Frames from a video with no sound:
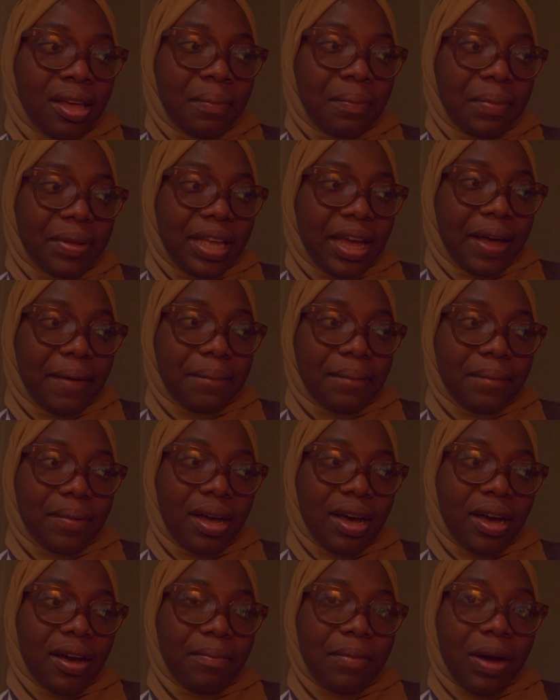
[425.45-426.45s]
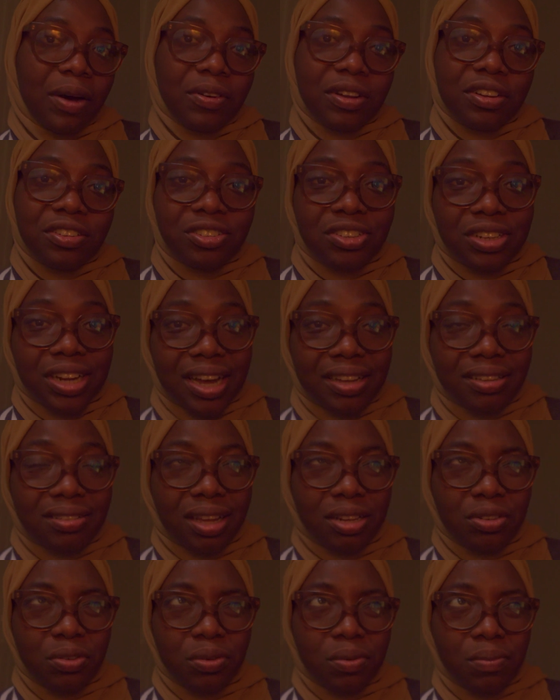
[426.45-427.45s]
But yeah, I'll catch you guys.
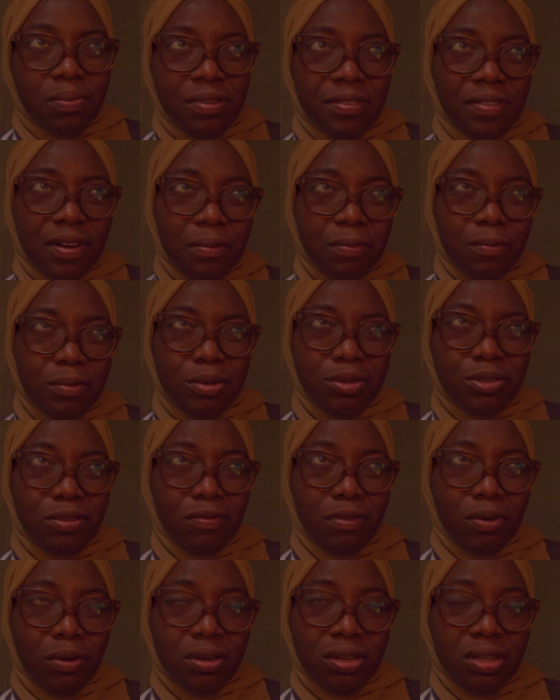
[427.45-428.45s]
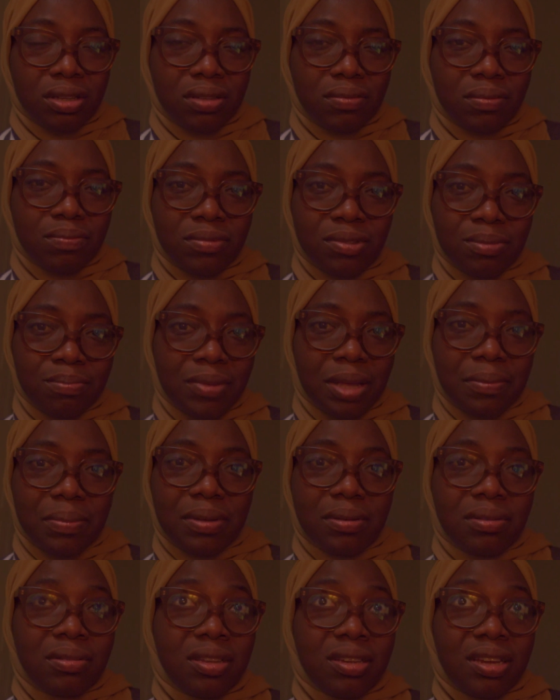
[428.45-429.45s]
I don't know if I'm going to vlog.
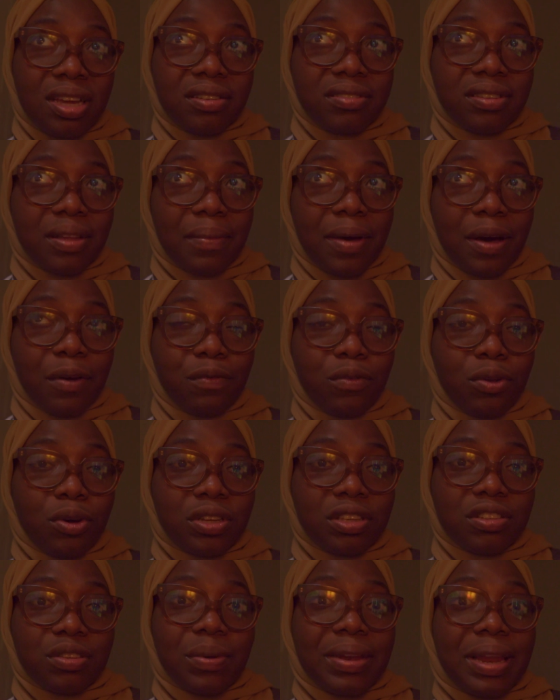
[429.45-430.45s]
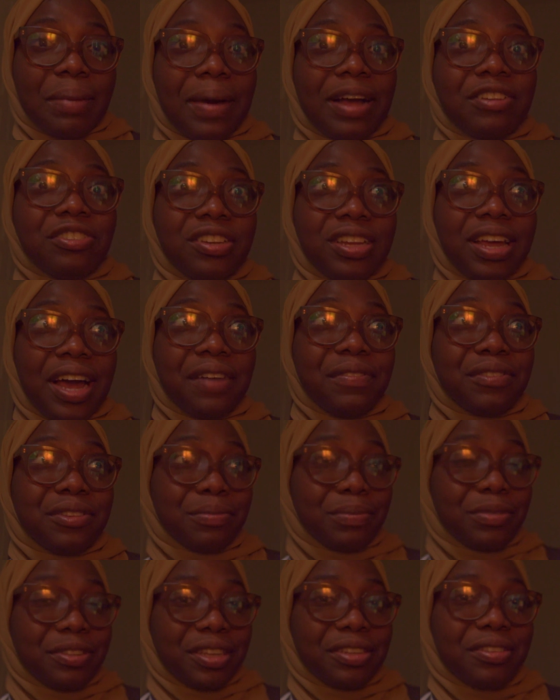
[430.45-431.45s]
Maybe the next time I'll vlog is when I'm actually having the
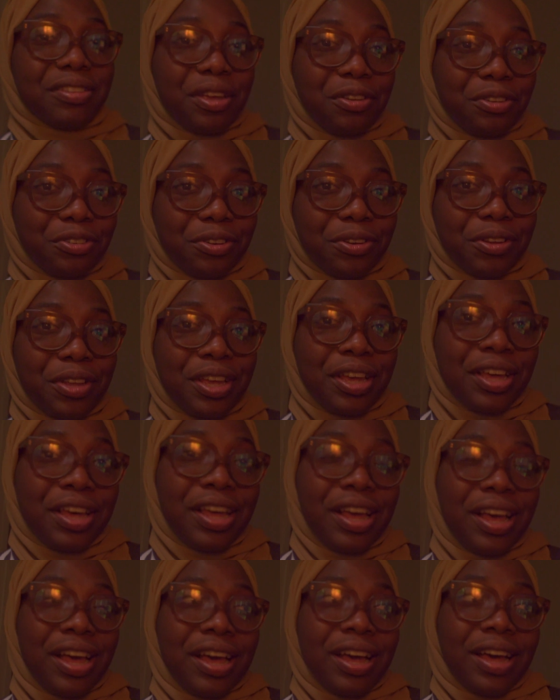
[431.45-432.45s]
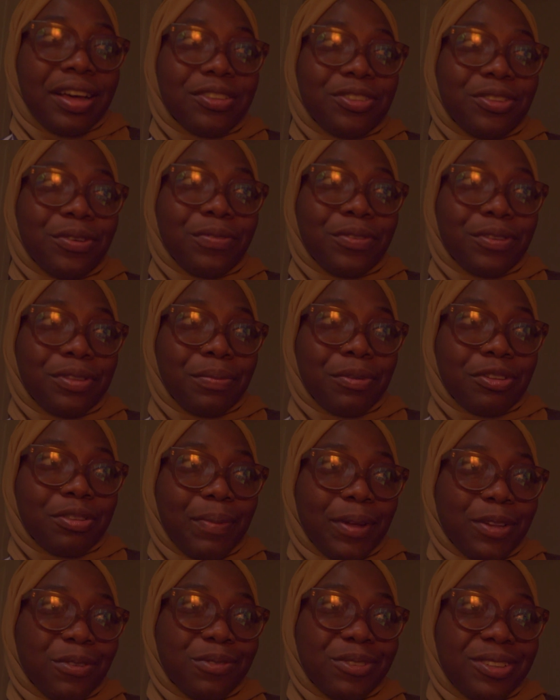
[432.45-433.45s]
presentation. So for the most
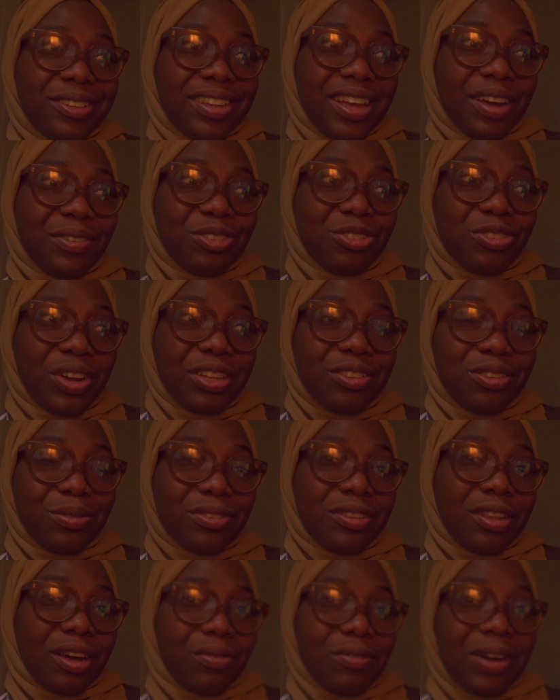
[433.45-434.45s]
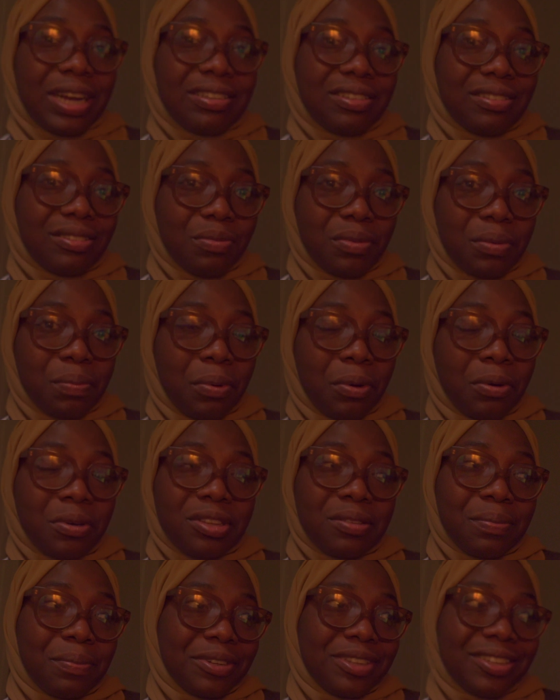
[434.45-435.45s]
part of today, I was trying to start writing the
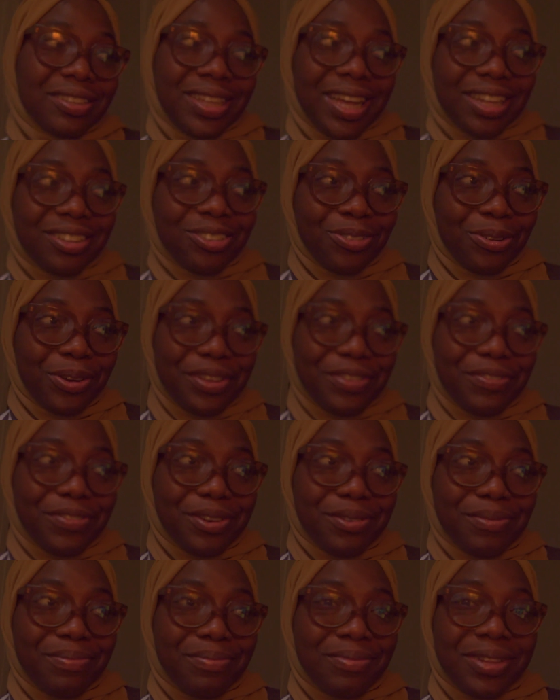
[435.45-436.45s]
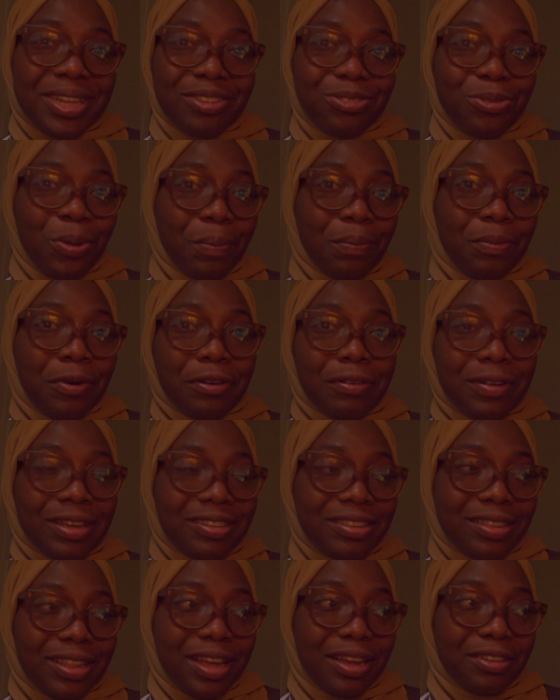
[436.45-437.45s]
report, but that's not even, there's no
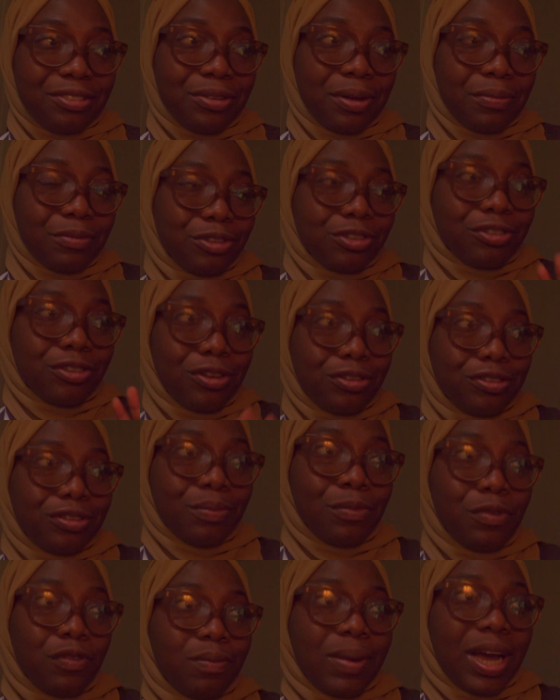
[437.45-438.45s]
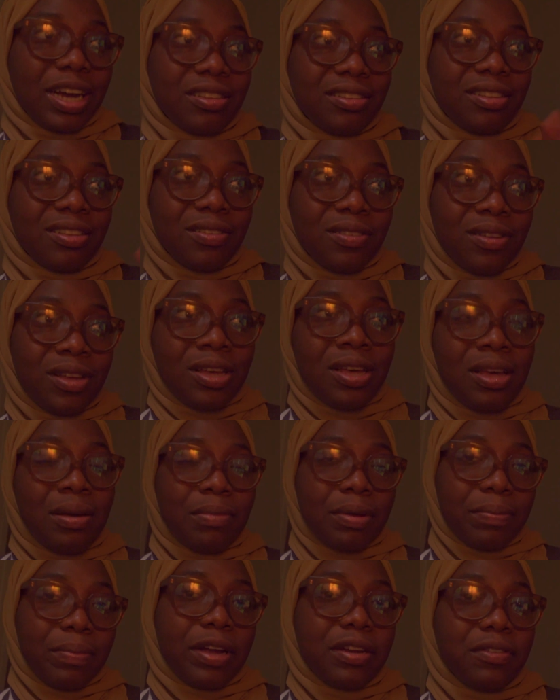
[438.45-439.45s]
progress there. So I'm just going to move back to
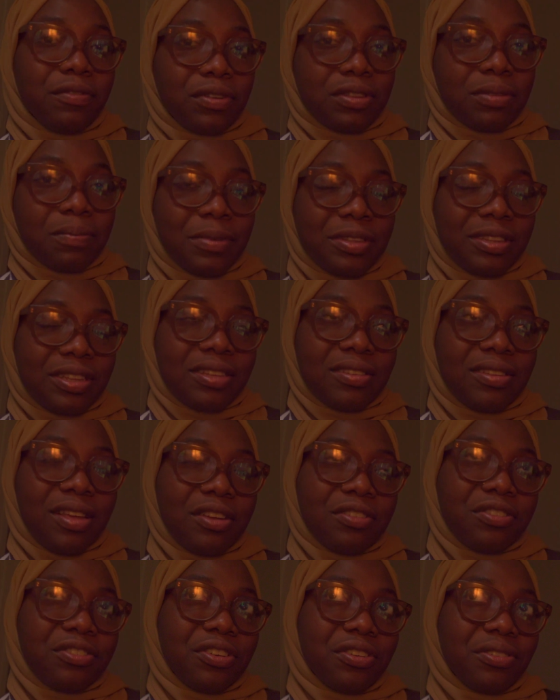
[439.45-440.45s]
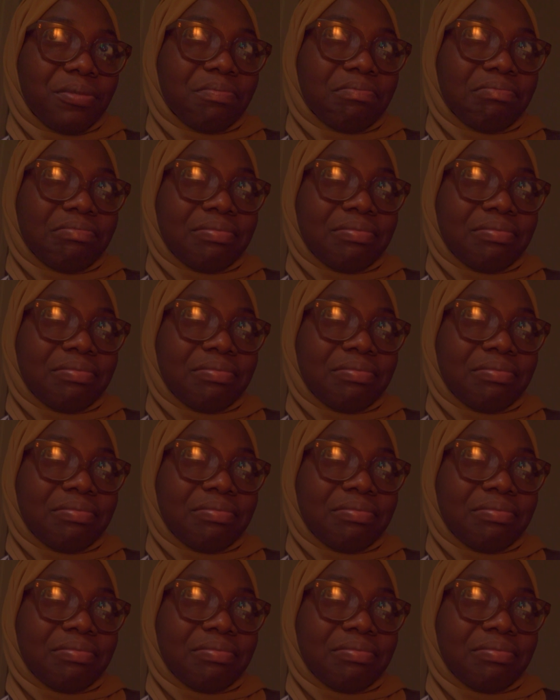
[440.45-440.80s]
preparing for the presentation.